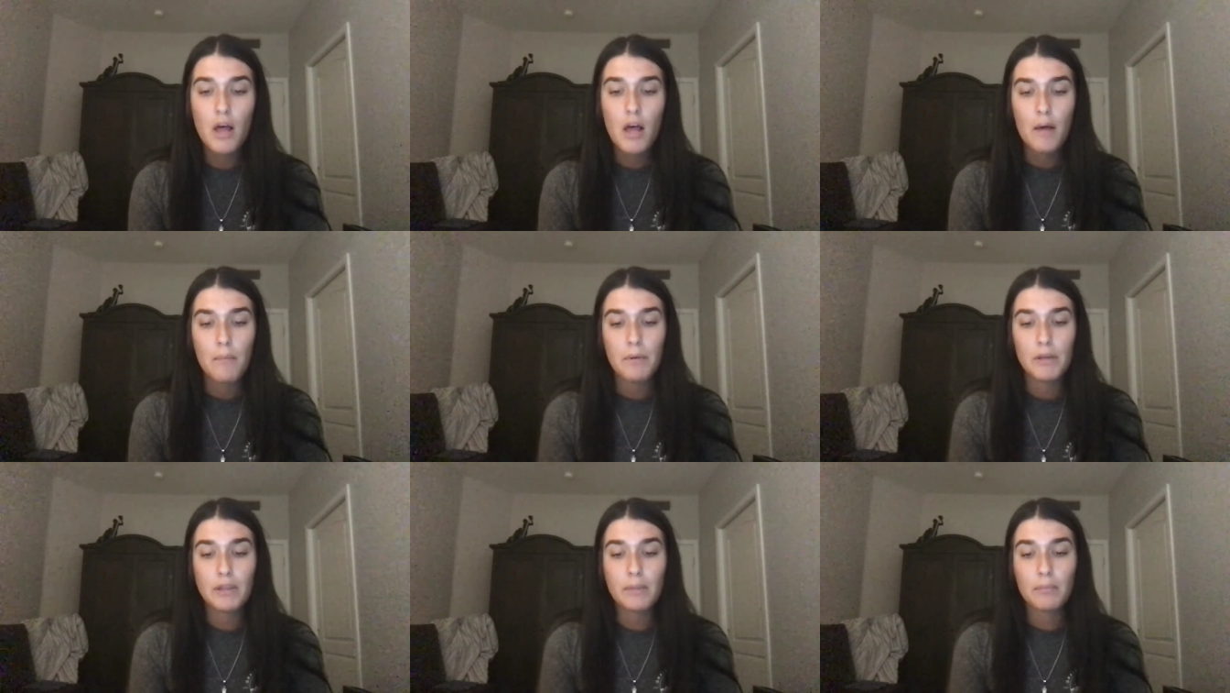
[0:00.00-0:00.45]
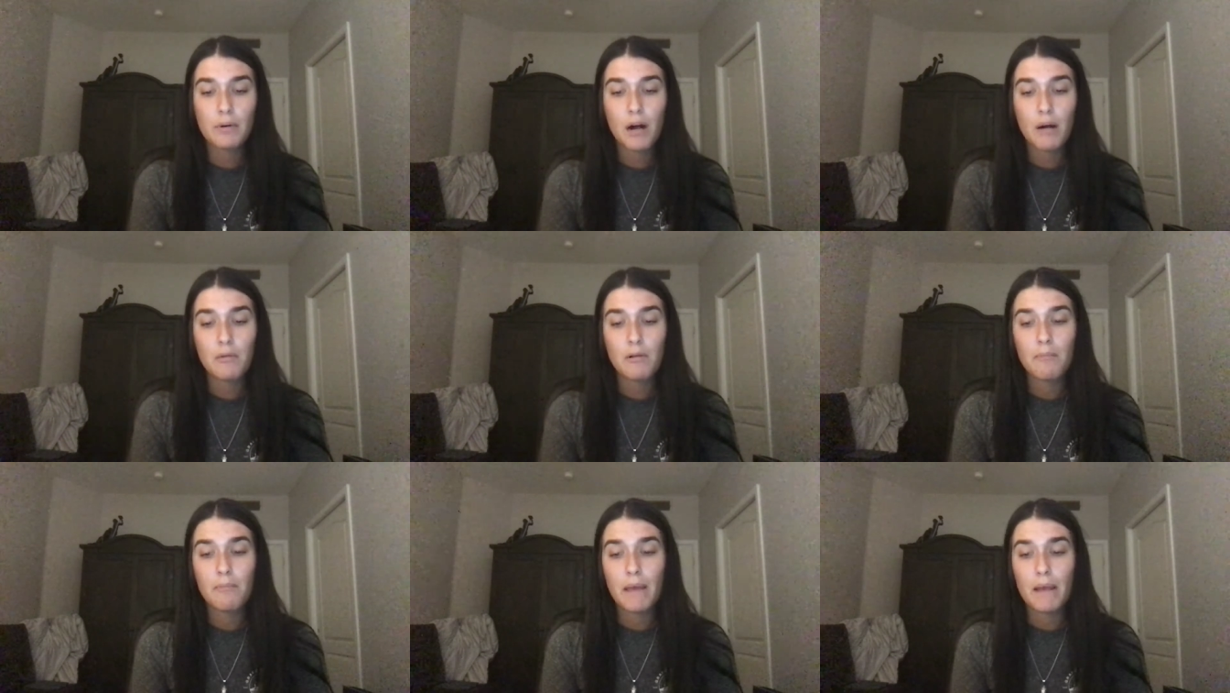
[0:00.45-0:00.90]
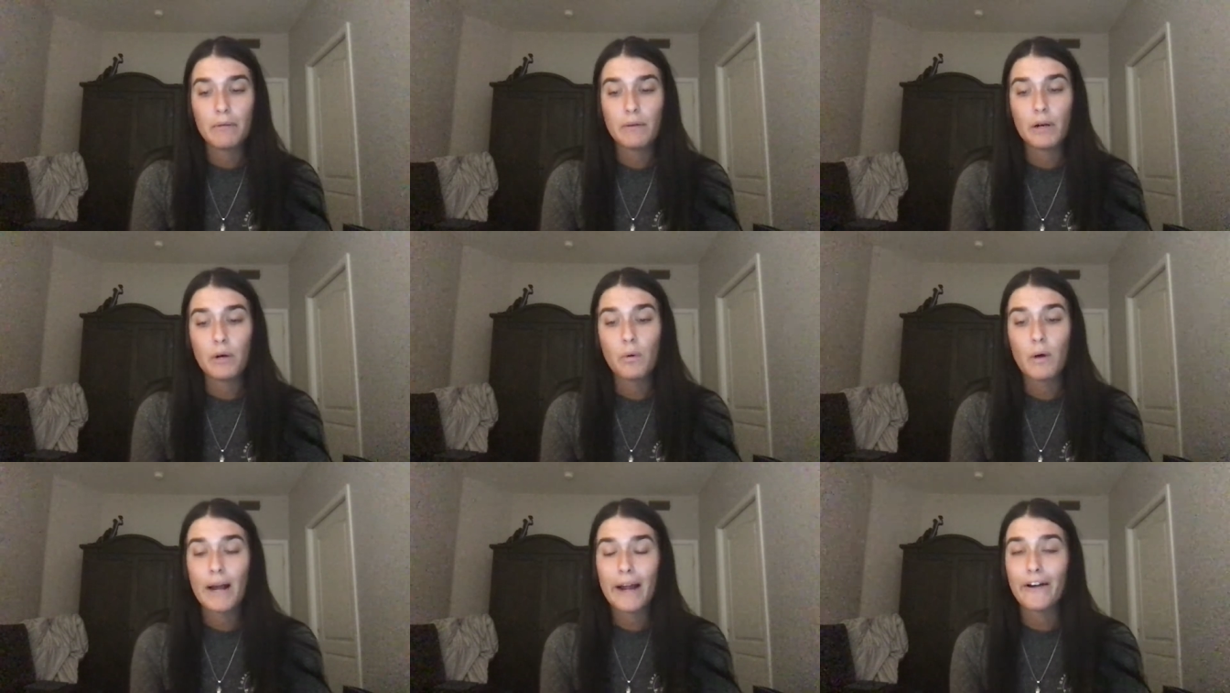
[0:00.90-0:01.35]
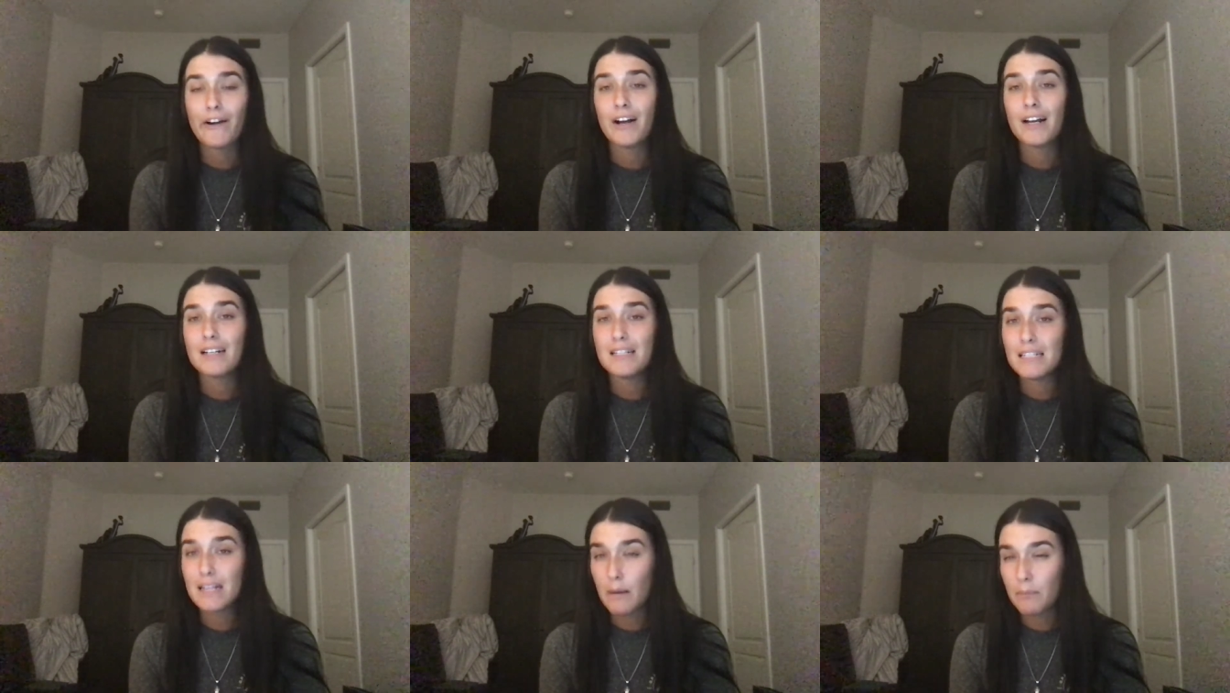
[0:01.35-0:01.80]
but the problem may require a
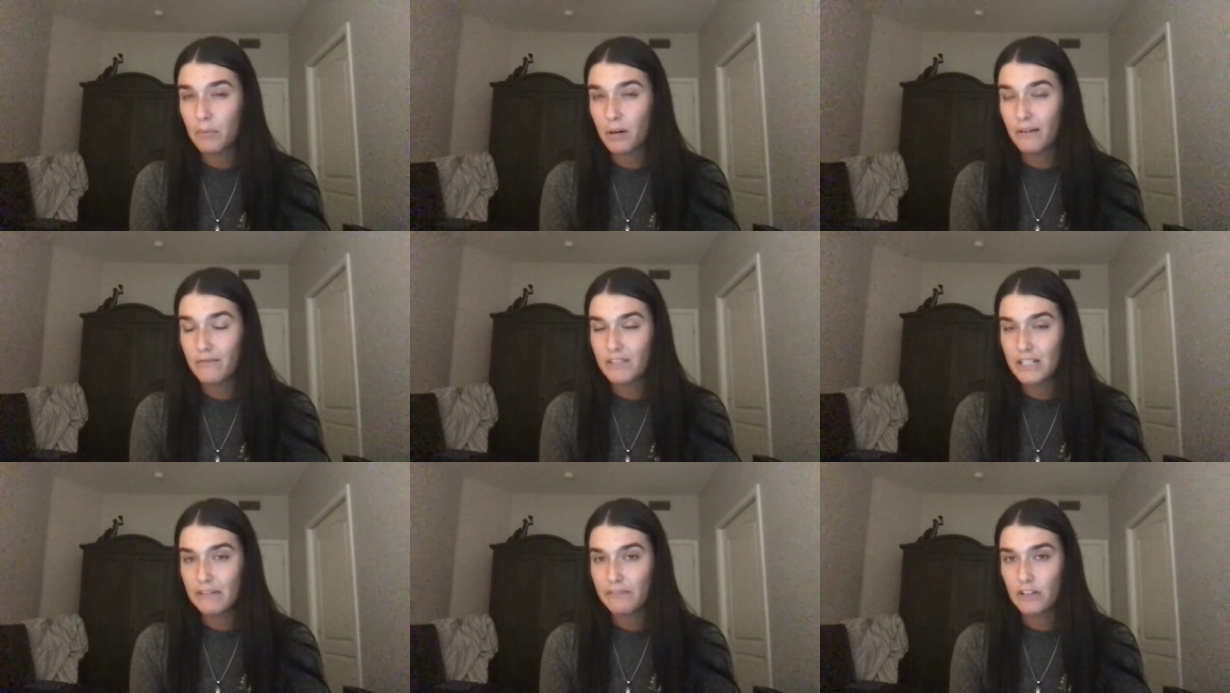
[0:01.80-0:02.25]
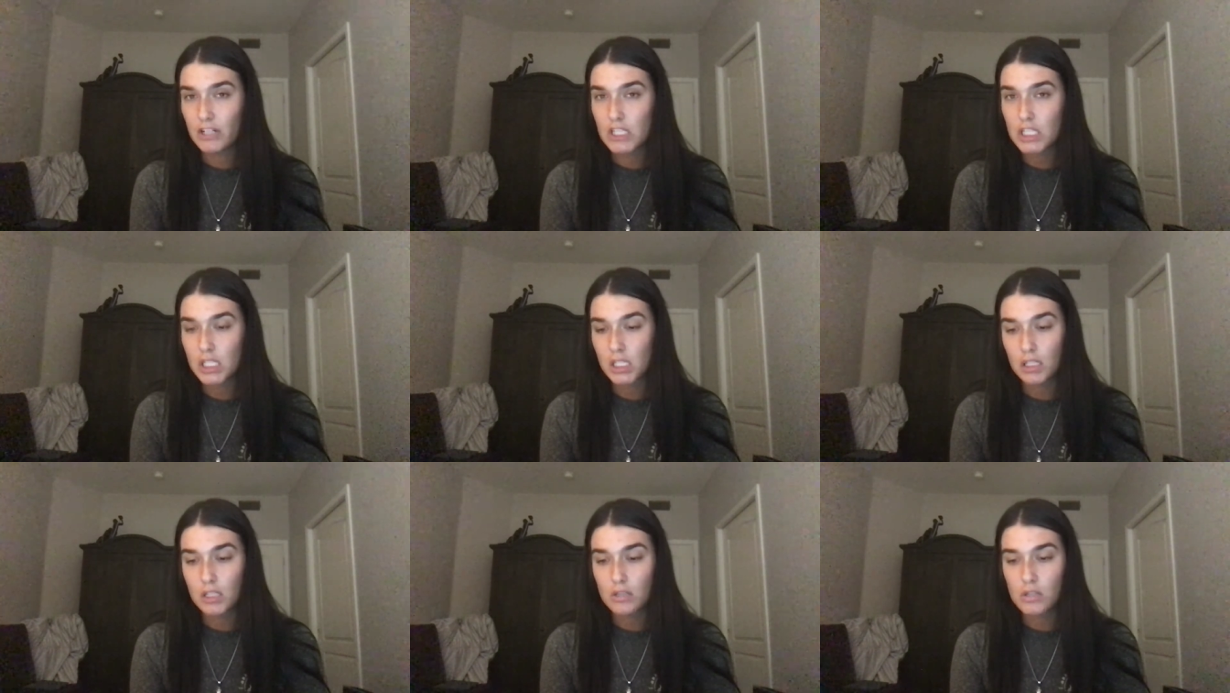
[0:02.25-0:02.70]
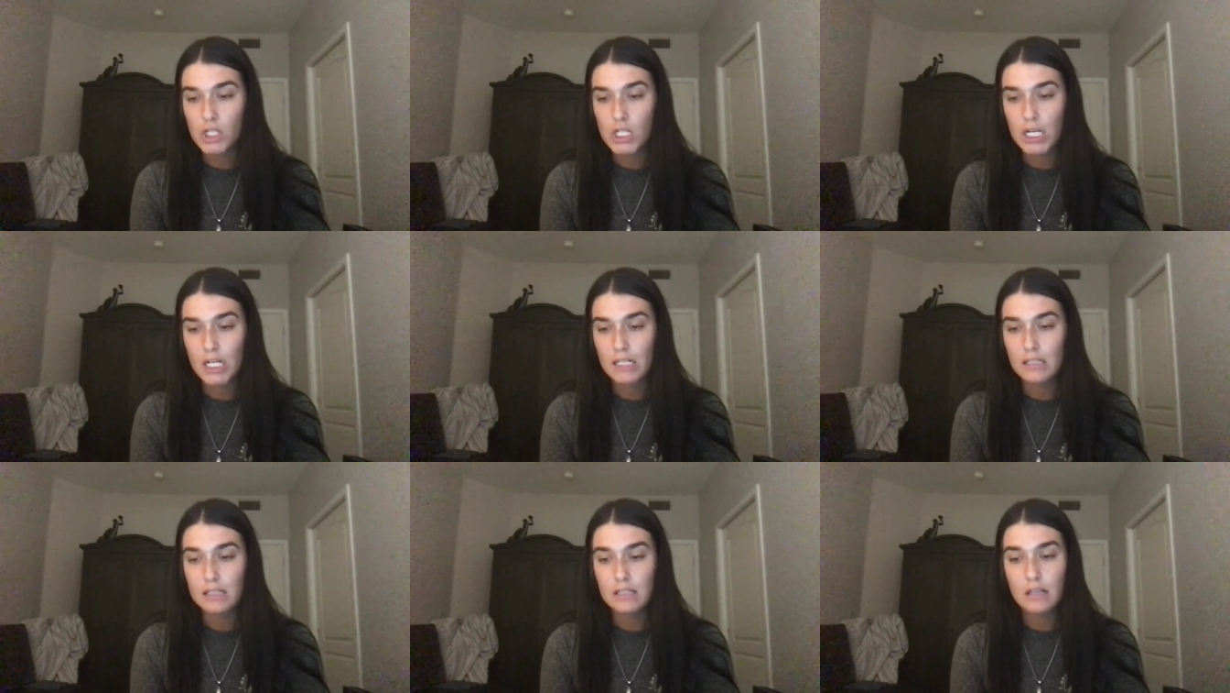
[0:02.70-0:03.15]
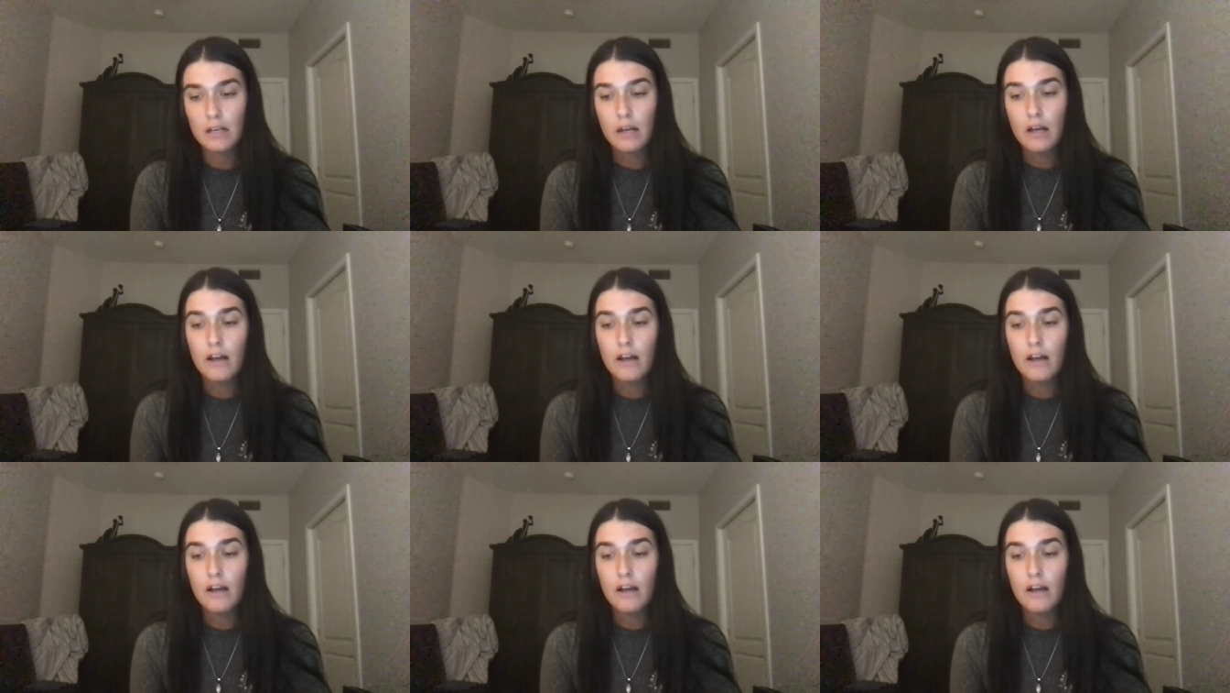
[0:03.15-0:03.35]
number of different solutions.